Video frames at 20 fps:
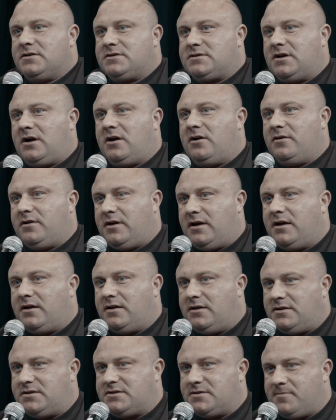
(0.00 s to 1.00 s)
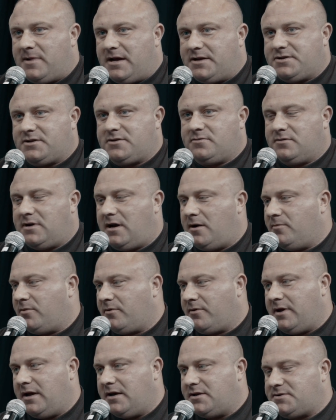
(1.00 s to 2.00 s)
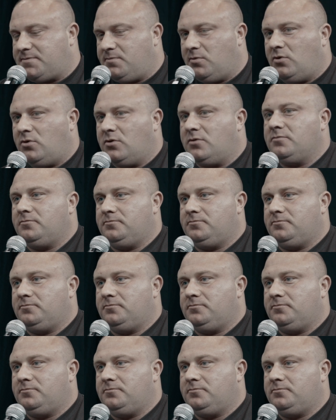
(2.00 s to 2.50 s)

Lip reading: So yeah, it is a magical number in our sport.